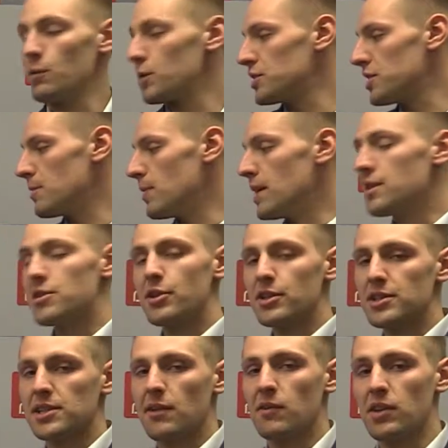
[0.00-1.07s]
We're Team
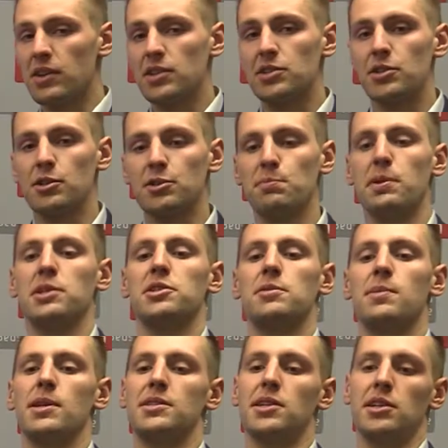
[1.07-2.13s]
837 in this year's Bench to
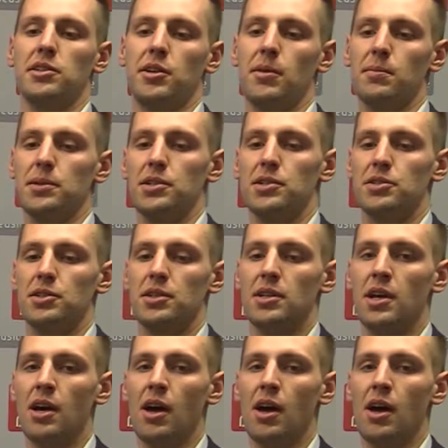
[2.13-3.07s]
Bedside competition.